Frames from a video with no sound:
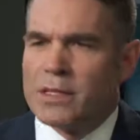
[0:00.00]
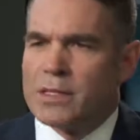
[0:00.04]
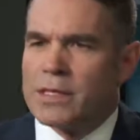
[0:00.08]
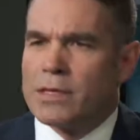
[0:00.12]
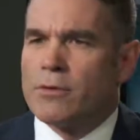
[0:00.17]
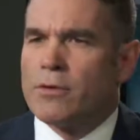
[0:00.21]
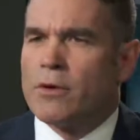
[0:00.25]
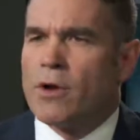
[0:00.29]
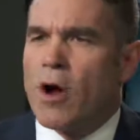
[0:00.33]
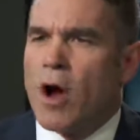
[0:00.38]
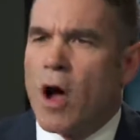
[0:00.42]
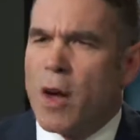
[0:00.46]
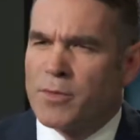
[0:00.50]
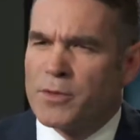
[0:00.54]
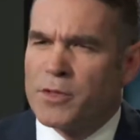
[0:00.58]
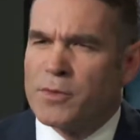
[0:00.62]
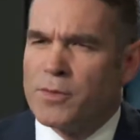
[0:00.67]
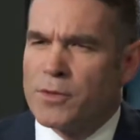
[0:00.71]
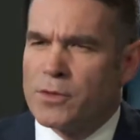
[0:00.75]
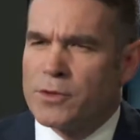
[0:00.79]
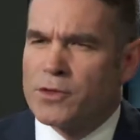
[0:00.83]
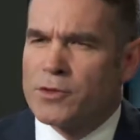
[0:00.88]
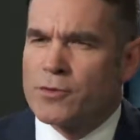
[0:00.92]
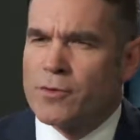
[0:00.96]
is there an
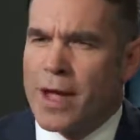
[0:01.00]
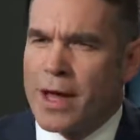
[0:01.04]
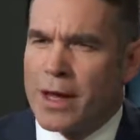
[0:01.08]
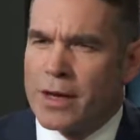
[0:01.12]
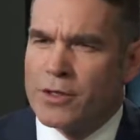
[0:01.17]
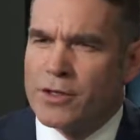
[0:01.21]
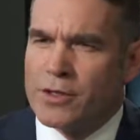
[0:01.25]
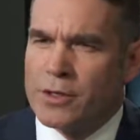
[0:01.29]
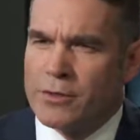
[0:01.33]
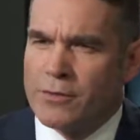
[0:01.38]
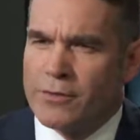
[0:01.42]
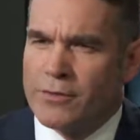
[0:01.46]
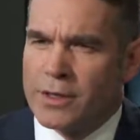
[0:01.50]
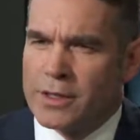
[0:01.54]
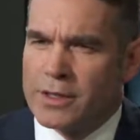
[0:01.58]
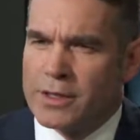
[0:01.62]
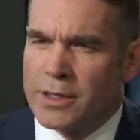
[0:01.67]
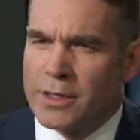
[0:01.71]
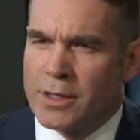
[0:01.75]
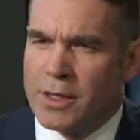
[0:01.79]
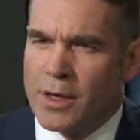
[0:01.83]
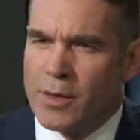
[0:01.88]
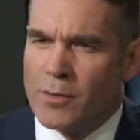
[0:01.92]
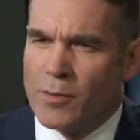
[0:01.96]
optimal strategy in fixed
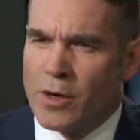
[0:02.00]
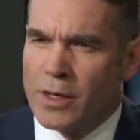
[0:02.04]
income